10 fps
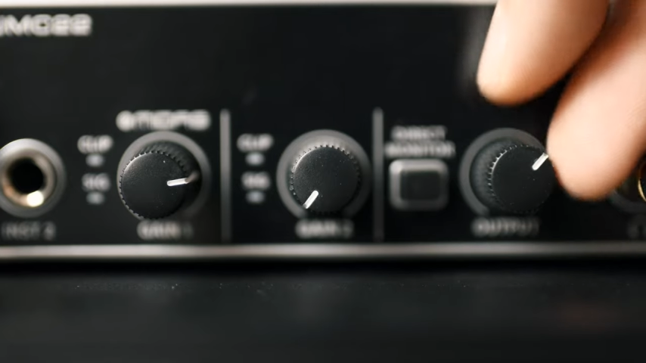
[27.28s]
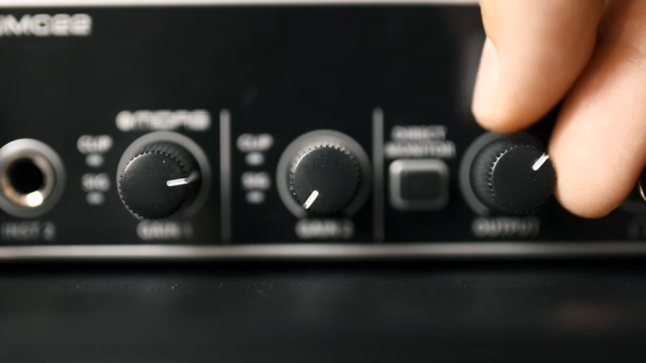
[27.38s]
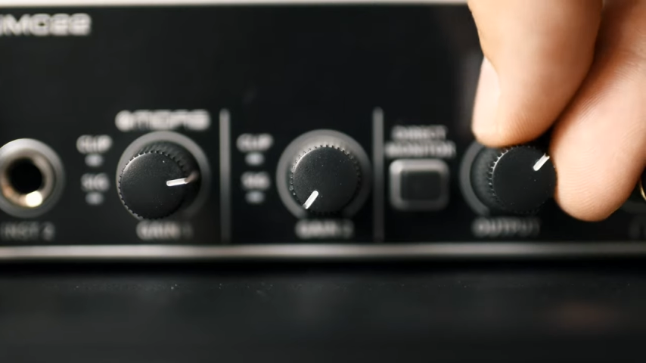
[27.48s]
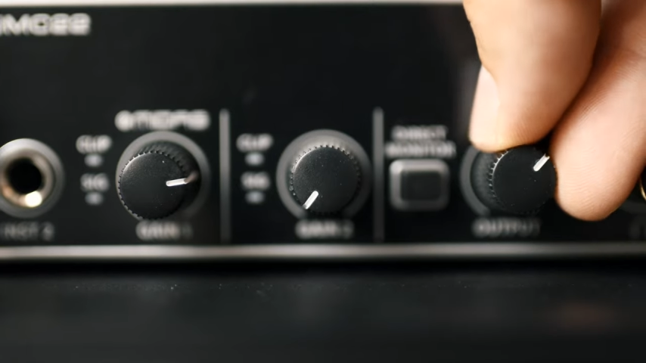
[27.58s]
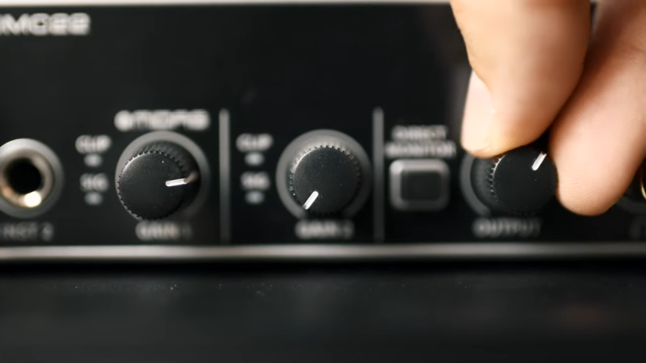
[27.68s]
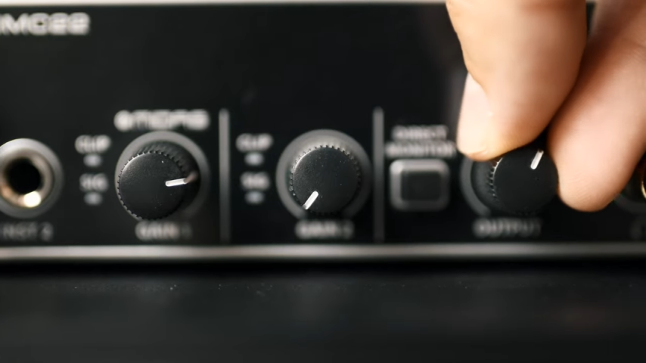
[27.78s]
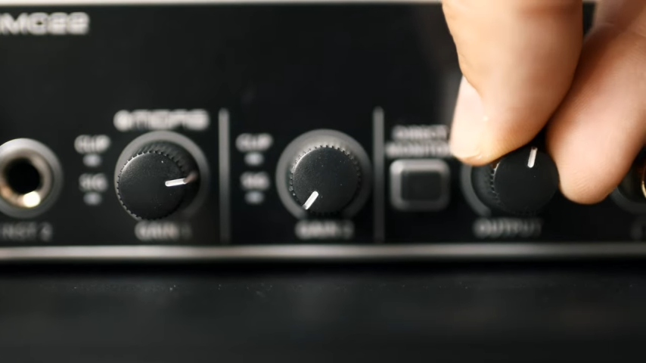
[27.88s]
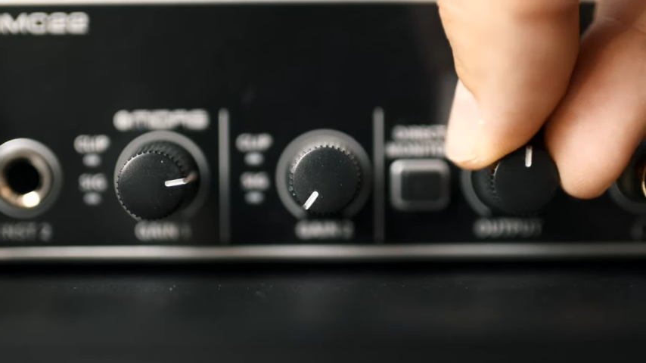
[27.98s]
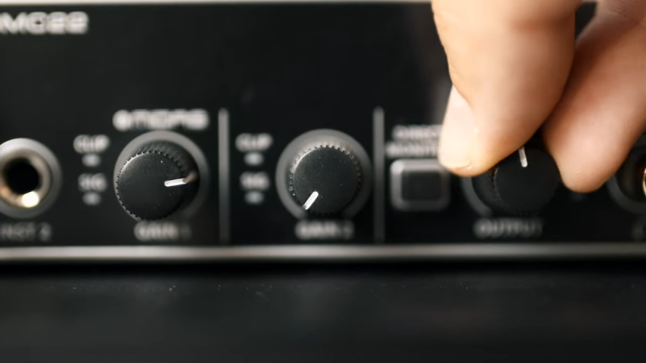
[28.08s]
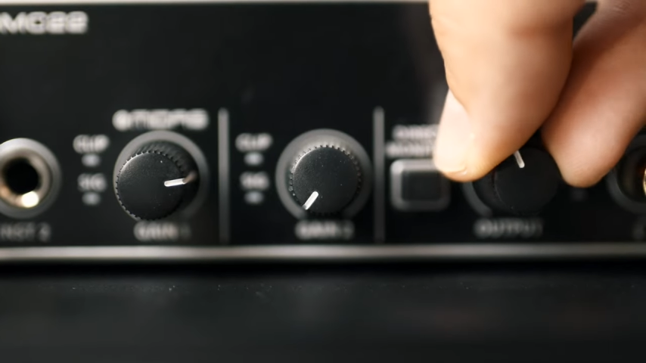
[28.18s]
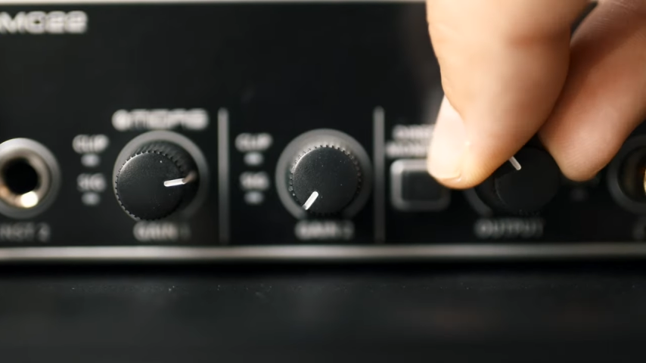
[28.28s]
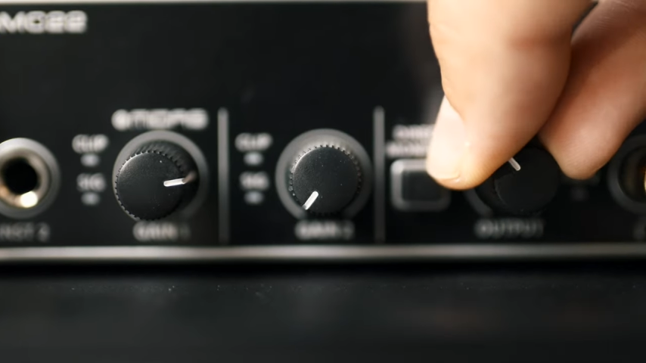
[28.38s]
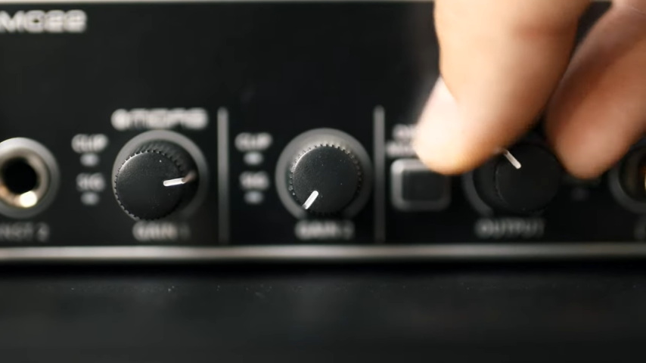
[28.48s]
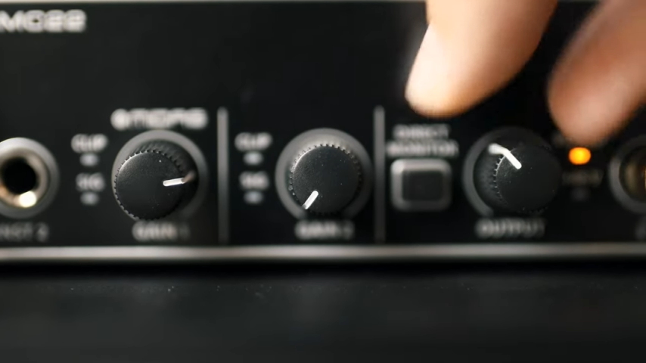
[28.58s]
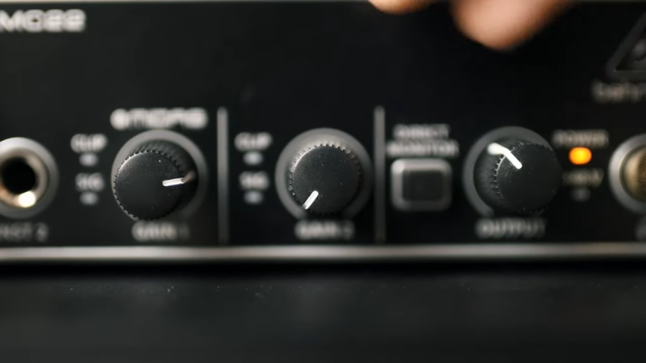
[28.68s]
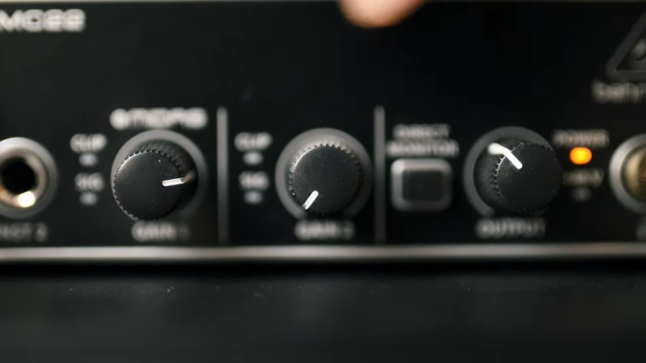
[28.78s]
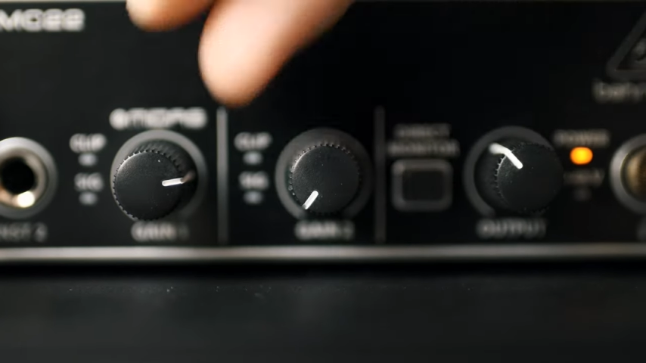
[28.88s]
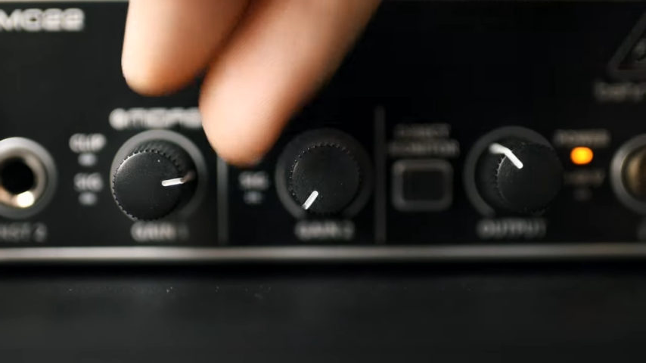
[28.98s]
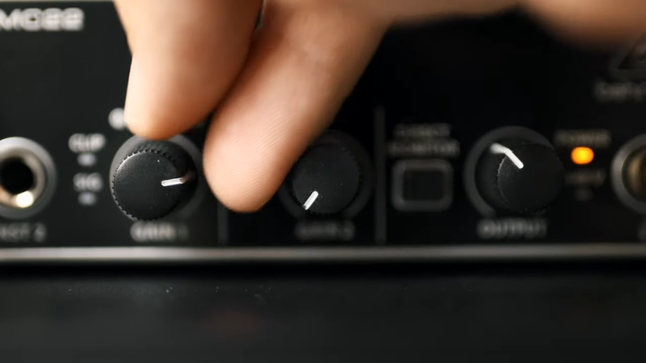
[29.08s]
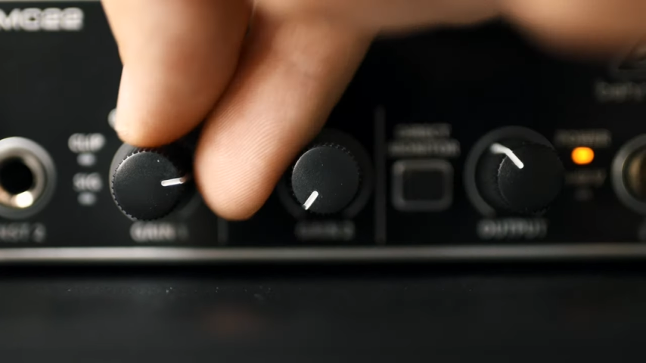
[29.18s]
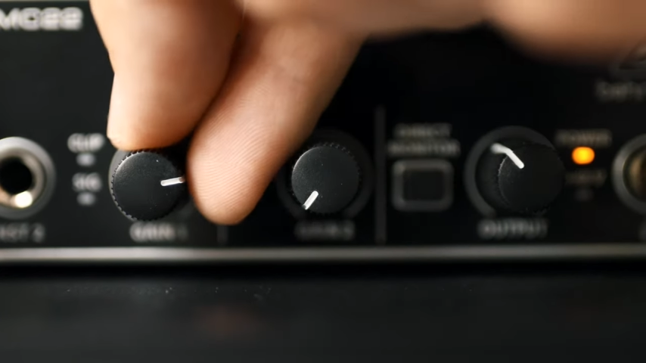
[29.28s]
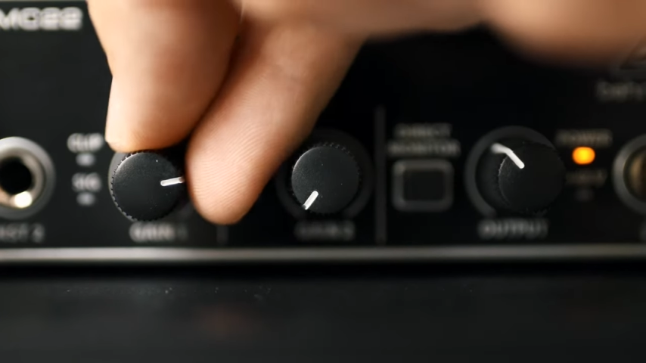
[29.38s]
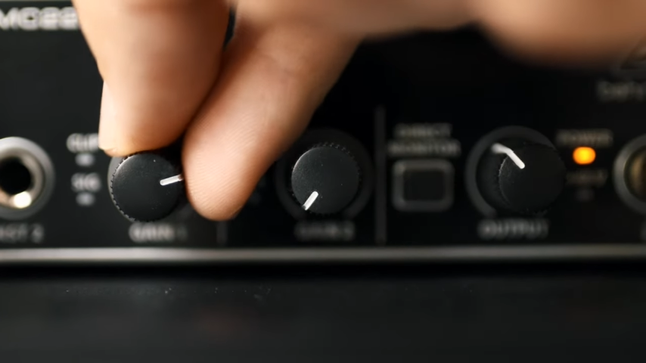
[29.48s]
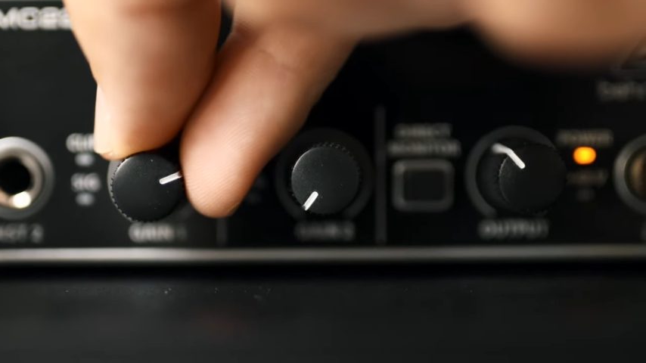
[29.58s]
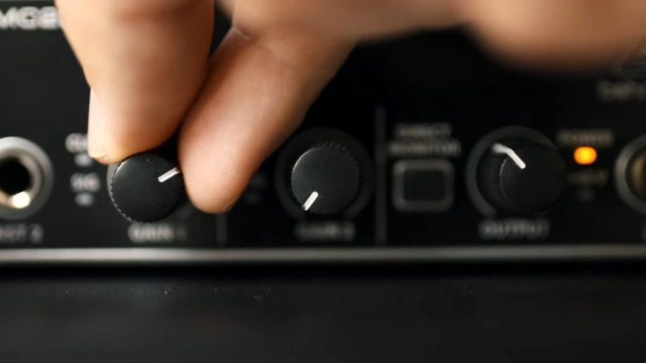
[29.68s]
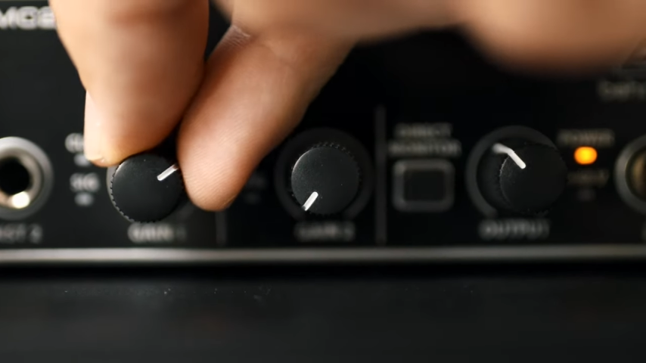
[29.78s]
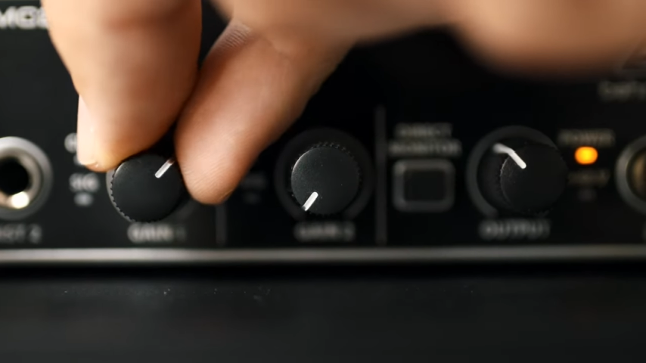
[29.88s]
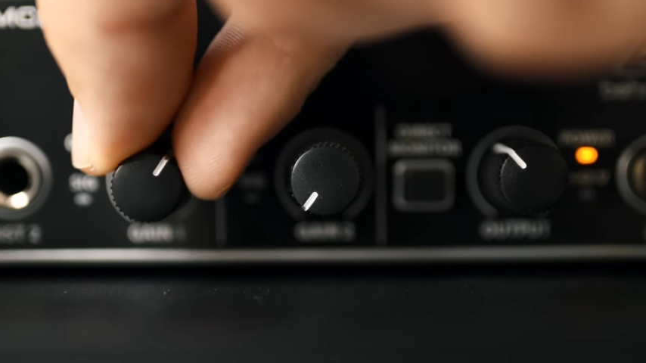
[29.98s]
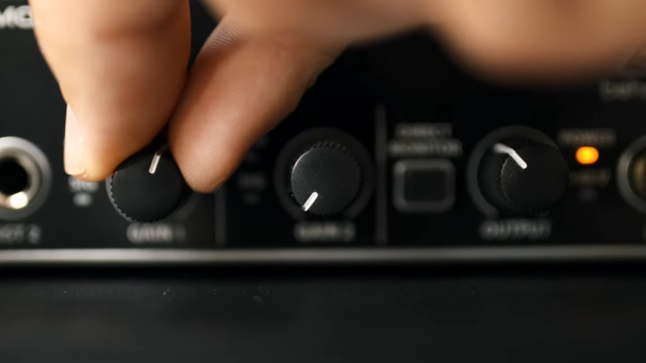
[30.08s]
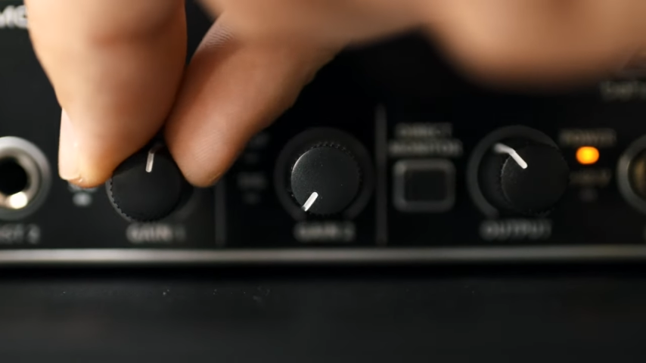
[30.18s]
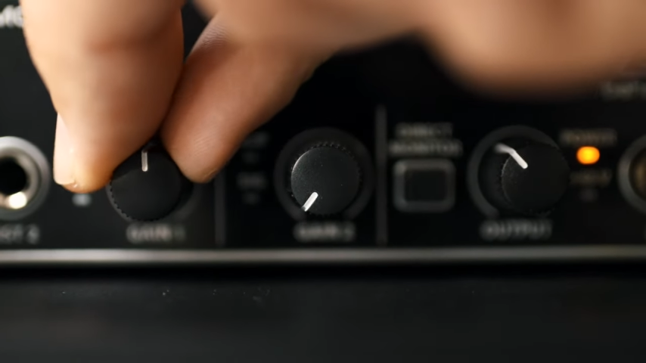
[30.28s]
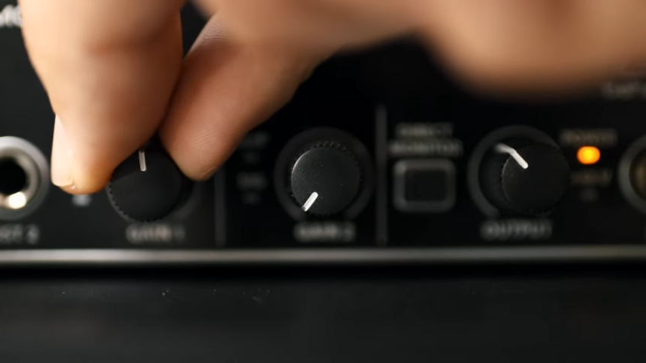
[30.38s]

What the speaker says: No face is visible, so there are no lips to read.